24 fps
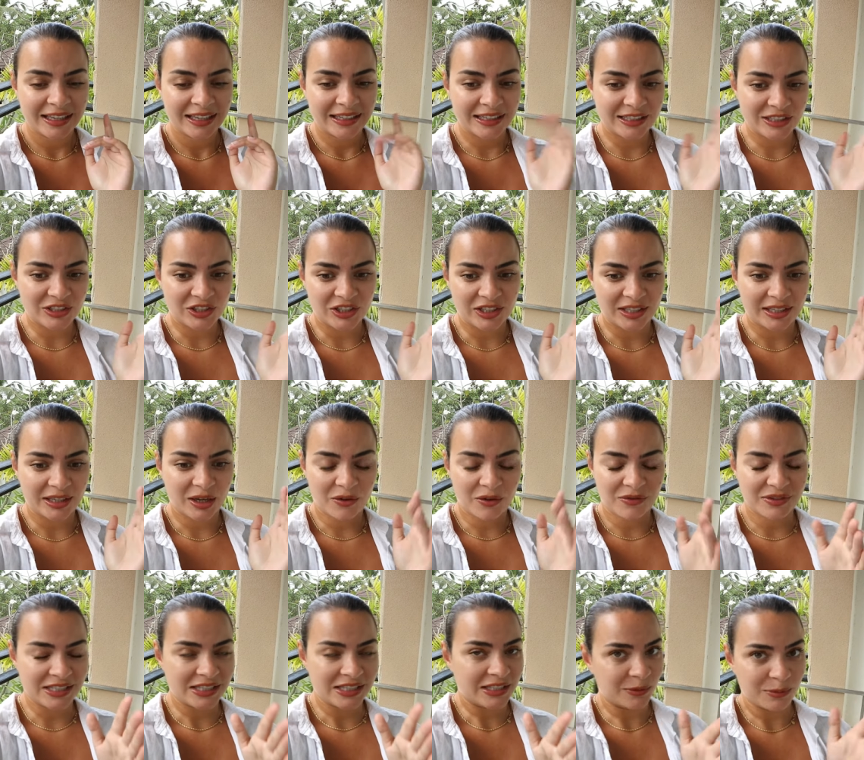literally
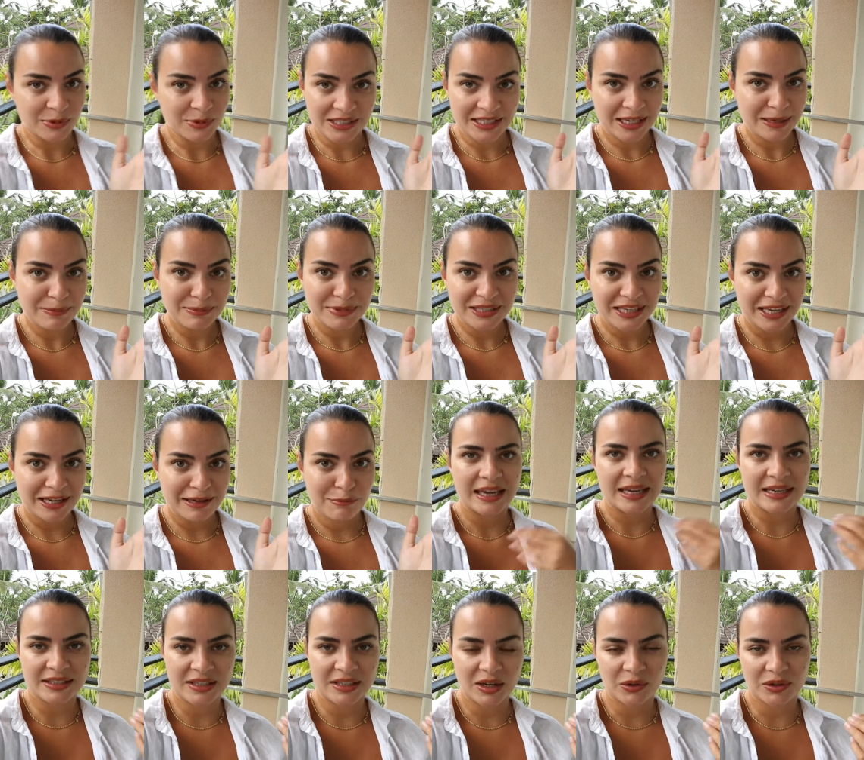obviously we tipped him
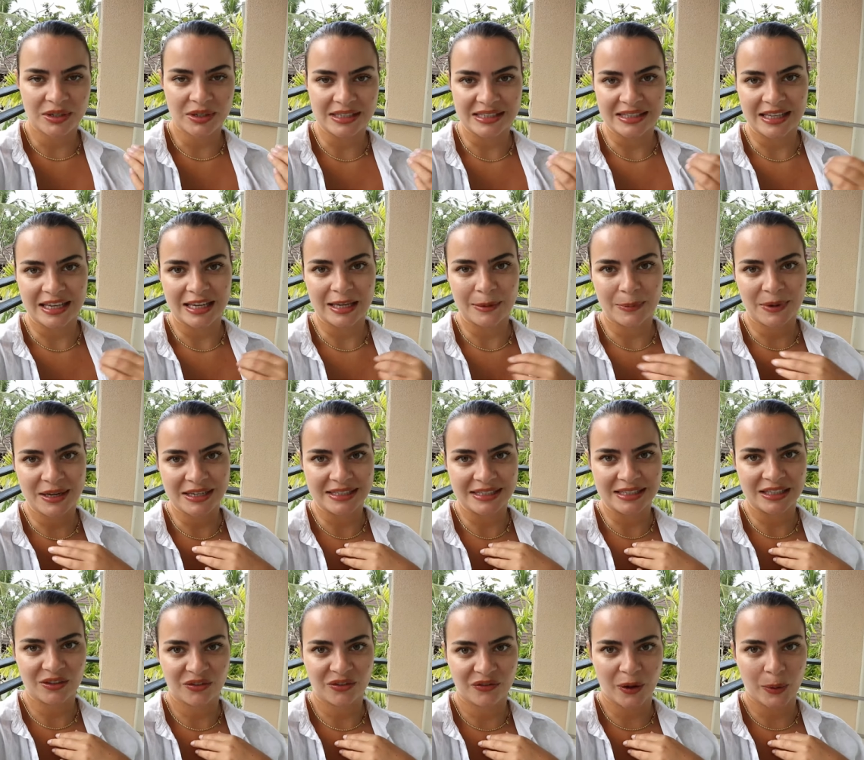he told us that he
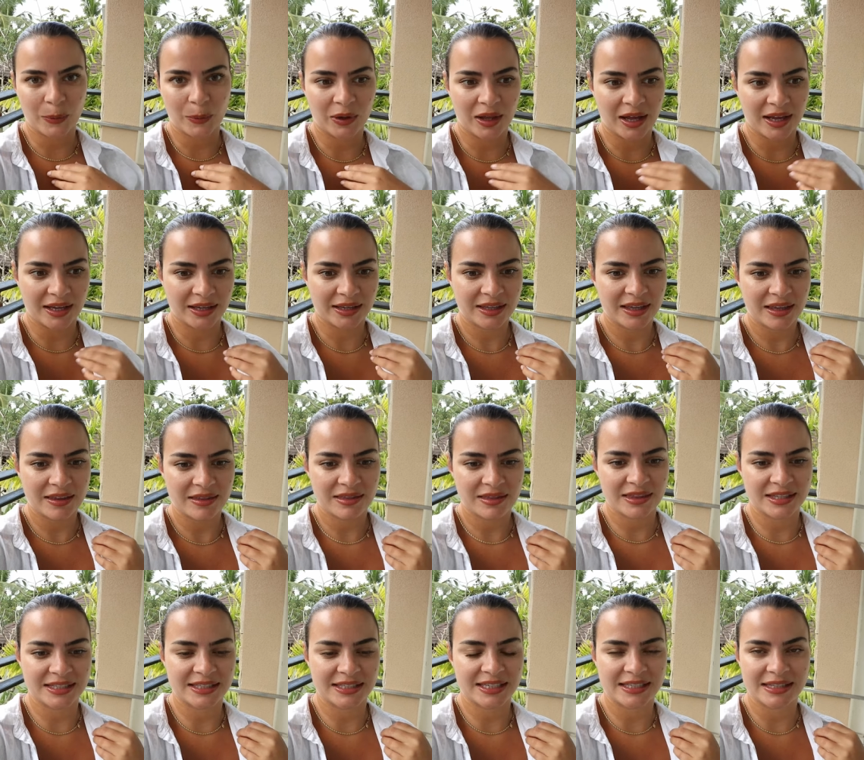basically felt like
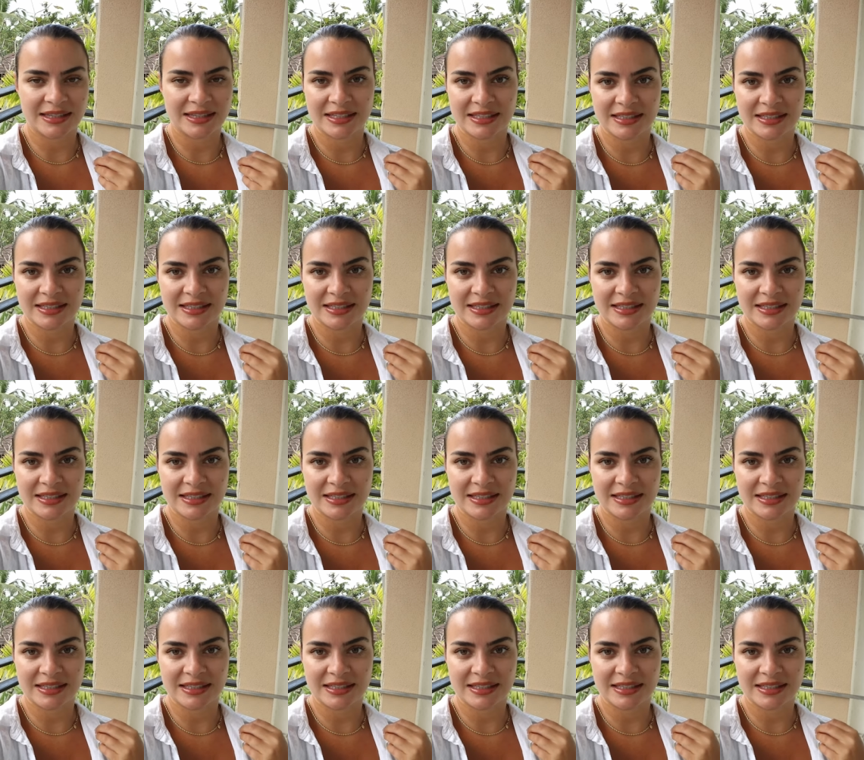the,